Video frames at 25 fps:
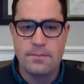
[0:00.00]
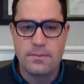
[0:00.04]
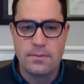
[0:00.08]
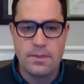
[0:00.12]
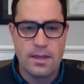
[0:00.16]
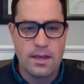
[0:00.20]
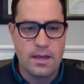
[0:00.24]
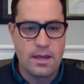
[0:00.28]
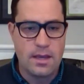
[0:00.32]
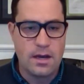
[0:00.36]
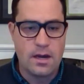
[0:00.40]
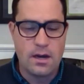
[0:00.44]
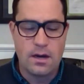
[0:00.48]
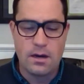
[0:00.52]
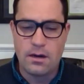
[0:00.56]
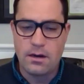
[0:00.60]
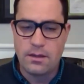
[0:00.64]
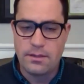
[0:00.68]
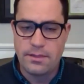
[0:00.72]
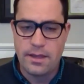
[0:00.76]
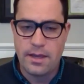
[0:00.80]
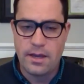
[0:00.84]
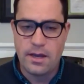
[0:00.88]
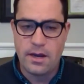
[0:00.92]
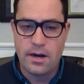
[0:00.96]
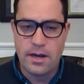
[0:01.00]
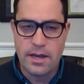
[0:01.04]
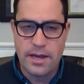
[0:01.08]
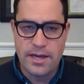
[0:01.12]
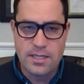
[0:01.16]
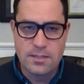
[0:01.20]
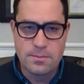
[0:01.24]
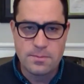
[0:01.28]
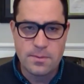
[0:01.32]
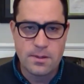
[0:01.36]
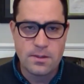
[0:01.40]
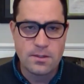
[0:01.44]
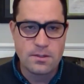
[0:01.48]
They are
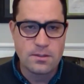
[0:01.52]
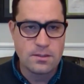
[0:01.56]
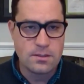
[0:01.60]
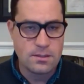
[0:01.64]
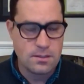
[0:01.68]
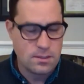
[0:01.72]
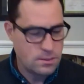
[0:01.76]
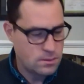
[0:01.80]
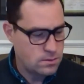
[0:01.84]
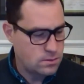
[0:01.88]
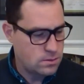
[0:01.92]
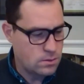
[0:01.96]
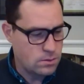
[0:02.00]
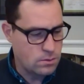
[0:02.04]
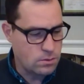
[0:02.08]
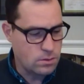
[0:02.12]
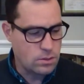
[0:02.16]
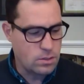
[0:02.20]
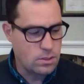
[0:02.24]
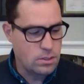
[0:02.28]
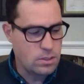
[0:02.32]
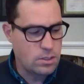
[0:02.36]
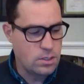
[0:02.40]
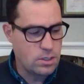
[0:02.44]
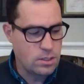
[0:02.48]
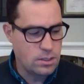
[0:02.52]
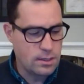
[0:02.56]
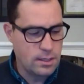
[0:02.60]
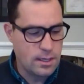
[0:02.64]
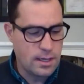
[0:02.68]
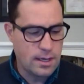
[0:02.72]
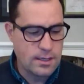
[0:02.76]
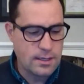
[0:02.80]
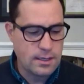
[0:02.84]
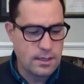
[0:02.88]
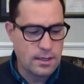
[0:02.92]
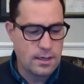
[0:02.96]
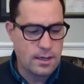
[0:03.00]
experts, so good
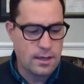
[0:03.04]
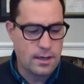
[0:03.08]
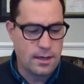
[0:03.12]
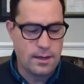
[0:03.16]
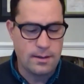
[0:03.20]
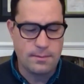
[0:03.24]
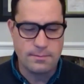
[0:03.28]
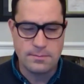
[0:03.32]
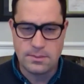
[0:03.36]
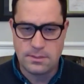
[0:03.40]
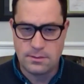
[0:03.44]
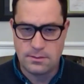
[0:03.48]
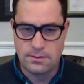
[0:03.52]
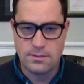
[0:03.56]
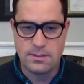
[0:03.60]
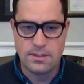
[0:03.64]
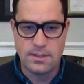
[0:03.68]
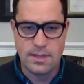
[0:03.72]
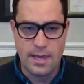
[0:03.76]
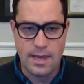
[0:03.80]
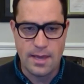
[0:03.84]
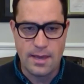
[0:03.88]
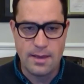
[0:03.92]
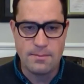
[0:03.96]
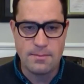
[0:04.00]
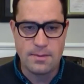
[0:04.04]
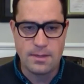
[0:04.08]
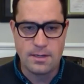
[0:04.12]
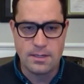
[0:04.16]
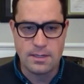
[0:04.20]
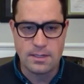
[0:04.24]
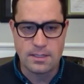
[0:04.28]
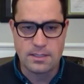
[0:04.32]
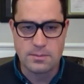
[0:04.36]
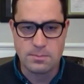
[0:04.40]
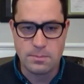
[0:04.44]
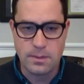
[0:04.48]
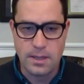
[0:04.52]
luck to them in
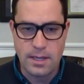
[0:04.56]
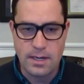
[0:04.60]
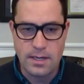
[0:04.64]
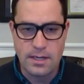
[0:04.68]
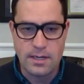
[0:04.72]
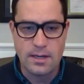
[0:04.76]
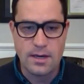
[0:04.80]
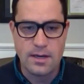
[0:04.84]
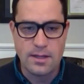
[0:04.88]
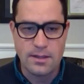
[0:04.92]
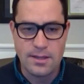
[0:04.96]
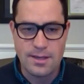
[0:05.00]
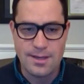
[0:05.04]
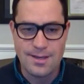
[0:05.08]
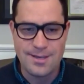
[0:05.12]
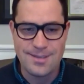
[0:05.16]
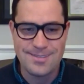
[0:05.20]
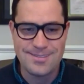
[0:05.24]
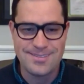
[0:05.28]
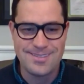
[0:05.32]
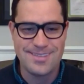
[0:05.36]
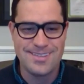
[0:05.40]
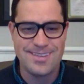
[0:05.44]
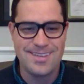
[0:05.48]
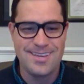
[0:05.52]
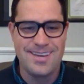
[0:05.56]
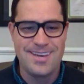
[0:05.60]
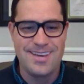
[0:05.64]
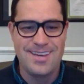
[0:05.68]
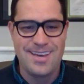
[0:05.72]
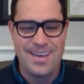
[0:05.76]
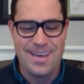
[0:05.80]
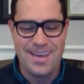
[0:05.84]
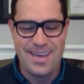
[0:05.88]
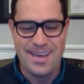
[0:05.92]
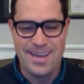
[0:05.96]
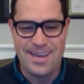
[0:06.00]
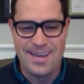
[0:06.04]
explaining all this.
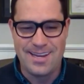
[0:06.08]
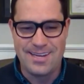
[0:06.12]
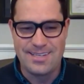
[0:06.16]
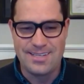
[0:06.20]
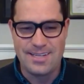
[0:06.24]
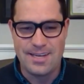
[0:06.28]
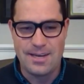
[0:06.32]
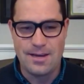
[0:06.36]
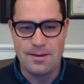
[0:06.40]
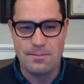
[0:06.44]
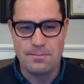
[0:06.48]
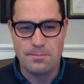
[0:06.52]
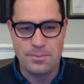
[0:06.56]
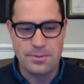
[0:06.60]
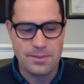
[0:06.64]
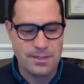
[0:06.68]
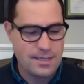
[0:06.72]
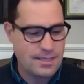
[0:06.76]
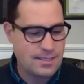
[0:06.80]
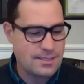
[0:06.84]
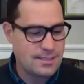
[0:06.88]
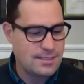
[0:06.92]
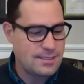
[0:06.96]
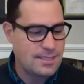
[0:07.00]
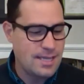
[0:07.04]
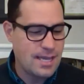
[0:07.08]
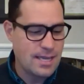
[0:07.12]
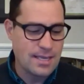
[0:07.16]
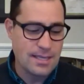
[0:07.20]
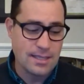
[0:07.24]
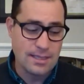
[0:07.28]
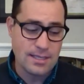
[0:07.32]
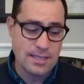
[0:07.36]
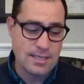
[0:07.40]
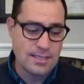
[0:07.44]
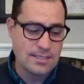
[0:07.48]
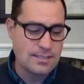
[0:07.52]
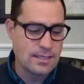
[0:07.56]
And please take a
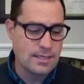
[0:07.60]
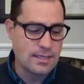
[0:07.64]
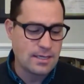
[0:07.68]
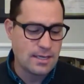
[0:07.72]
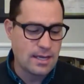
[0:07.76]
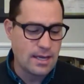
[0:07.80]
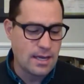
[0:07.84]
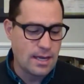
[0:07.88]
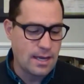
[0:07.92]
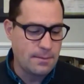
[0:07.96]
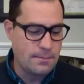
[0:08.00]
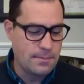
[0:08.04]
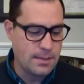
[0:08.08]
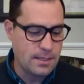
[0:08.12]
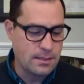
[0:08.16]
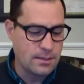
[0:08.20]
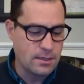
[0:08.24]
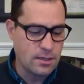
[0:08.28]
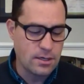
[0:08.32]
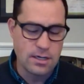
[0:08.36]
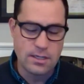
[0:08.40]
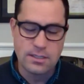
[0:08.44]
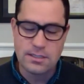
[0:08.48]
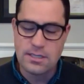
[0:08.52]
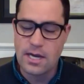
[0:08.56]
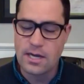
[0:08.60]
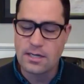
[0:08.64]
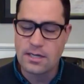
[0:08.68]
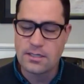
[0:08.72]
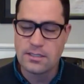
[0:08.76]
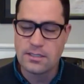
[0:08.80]
listen. I mean, they're going to talk